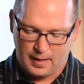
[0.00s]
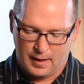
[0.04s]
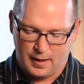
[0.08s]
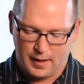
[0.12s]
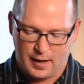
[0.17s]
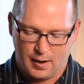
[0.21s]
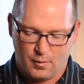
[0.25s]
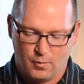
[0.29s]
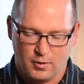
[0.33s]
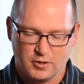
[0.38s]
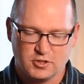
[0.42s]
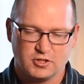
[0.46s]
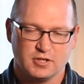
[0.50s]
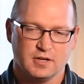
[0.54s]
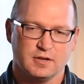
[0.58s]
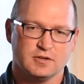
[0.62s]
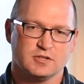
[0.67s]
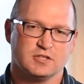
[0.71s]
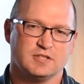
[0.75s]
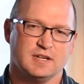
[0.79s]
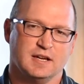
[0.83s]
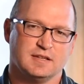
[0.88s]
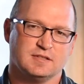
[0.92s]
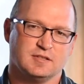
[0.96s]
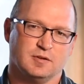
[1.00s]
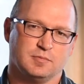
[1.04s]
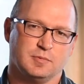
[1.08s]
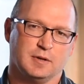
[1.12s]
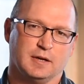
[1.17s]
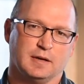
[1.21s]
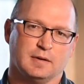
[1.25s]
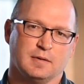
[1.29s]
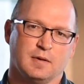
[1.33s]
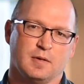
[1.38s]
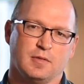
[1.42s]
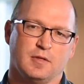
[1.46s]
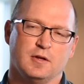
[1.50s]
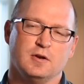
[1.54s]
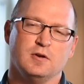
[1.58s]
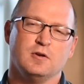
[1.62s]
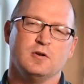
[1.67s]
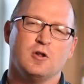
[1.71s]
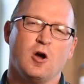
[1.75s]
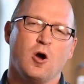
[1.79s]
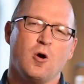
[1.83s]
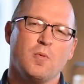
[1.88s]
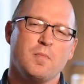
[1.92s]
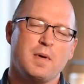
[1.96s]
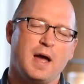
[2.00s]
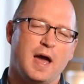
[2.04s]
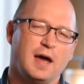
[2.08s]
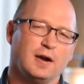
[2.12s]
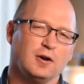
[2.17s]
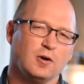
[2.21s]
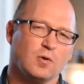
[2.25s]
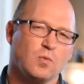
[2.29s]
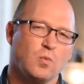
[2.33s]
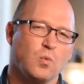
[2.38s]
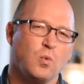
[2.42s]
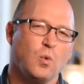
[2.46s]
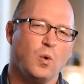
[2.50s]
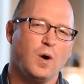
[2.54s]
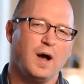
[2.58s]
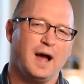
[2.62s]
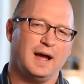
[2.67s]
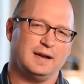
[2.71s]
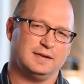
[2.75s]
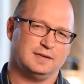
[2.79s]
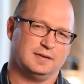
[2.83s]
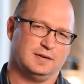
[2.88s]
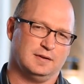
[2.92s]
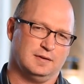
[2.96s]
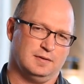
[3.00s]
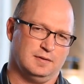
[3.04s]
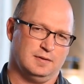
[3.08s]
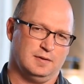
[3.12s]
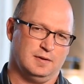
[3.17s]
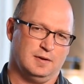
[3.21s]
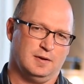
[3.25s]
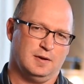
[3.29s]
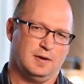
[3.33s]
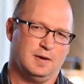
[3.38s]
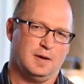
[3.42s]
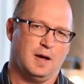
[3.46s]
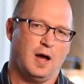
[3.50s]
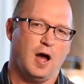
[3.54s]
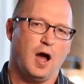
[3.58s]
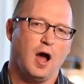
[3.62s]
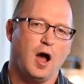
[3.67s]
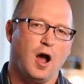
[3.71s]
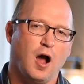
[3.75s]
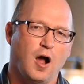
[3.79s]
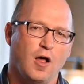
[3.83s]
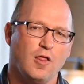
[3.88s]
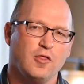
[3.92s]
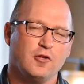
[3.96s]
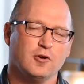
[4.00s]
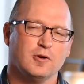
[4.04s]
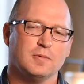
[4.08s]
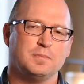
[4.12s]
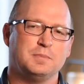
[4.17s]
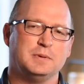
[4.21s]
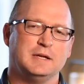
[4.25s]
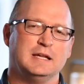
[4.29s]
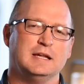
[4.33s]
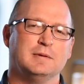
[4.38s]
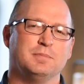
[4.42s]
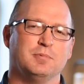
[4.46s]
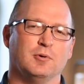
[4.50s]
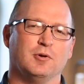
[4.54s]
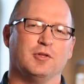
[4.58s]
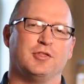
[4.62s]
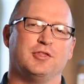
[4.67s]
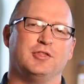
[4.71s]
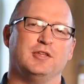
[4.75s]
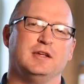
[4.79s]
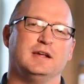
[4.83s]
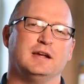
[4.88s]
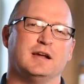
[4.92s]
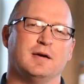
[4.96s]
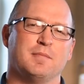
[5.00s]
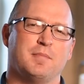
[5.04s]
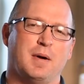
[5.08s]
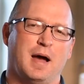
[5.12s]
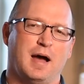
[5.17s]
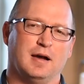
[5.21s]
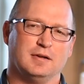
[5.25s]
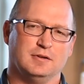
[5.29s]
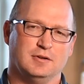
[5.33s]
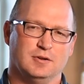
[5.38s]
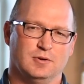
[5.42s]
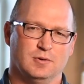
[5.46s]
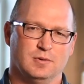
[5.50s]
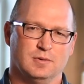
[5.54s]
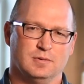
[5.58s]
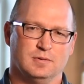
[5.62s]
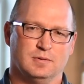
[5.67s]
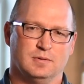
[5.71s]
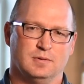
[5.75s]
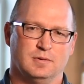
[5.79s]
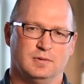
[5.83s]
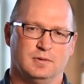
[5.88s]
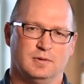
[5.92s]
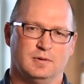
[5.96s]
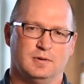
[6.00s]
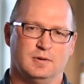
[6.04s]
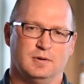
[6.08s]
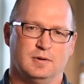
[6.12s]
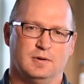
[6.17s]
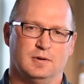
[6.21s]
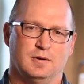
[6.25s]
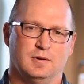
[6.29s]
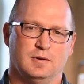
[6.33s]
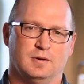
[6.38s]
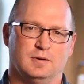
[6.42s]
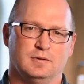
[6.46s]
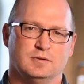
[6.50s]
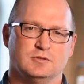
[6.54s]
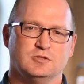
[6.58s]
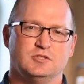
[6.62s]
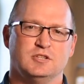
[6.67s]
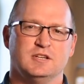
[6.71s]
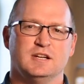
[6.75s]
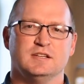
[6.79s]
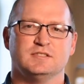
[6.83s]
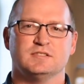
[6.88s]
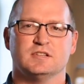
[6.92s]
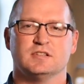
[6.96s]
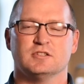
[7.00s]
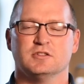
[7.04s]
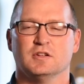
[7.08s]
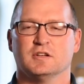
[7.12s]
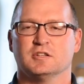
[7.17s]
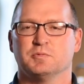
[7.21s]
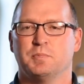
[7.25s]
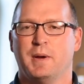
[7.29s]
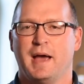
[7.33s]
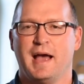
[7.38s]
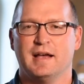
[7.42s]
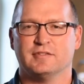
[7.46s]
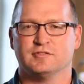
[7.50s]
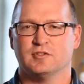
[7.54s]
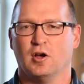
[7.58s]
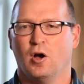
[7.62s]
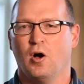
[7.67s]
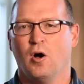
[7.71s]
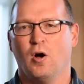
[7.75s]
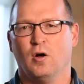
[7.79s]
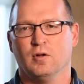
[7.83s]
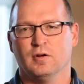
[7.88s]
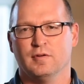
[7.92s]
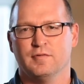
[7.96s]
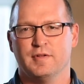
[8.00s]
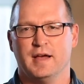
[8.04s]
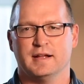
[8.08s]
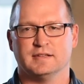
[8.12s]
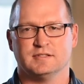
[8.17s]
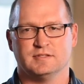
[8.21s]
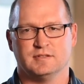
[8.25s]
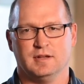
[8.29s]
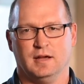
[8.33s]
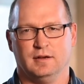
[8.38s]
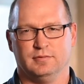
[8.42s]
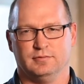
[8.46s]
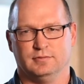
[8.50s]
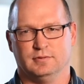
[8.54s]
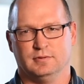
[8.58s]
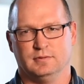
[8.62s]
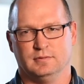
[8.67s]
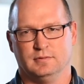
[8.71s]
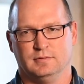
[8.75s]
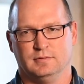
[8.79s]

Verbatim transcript: And I want you to understand something that no matter what other people think about you, Jesus looks past all of that stuff.